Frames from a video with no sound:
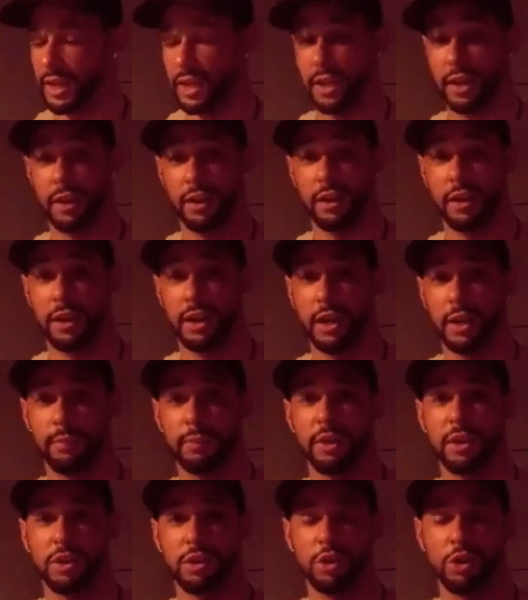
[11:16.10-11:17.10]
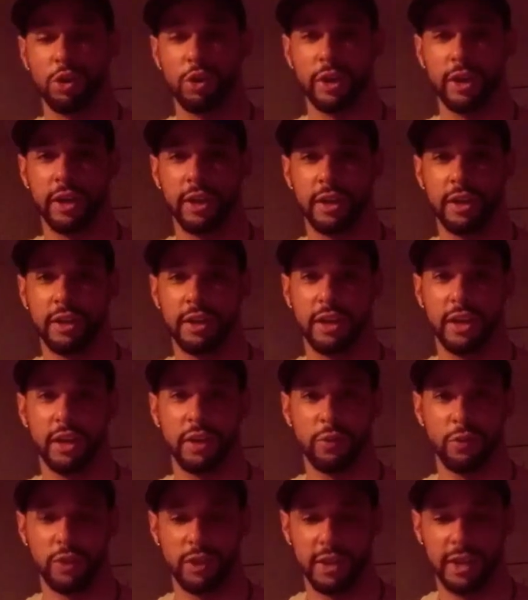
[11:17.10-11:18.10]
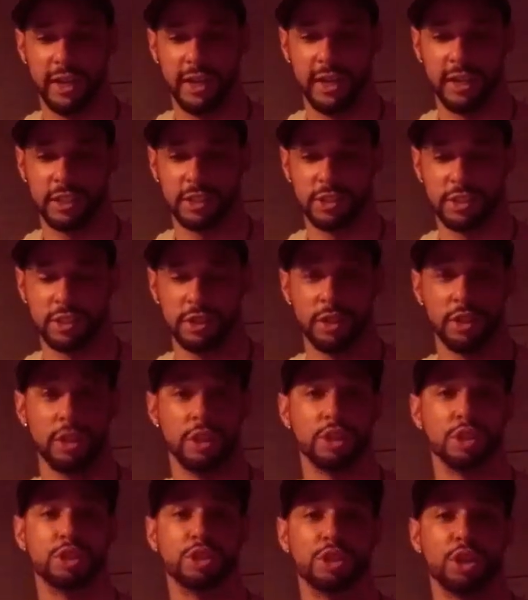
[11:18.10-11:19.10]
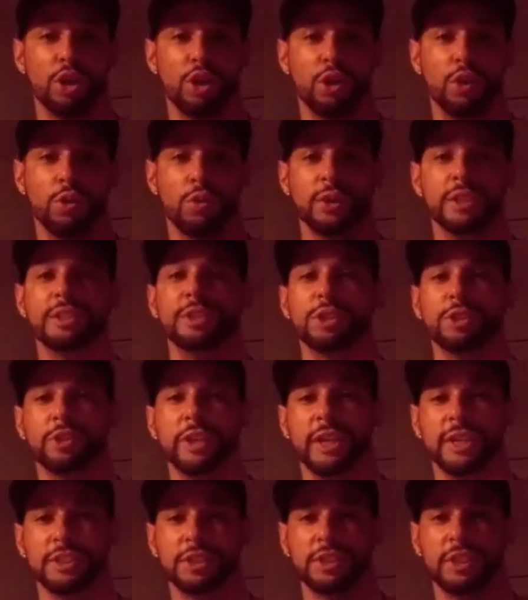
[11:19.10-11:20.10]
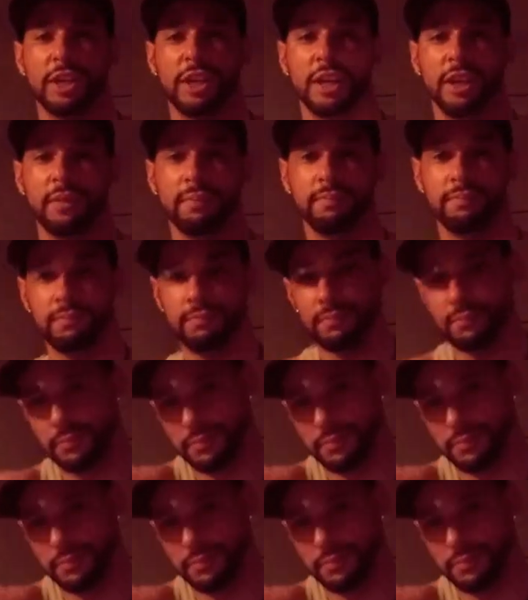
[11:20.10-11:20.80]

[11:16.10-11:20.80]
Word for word: and uh, I'm gonna go ahead and relax. So until next time,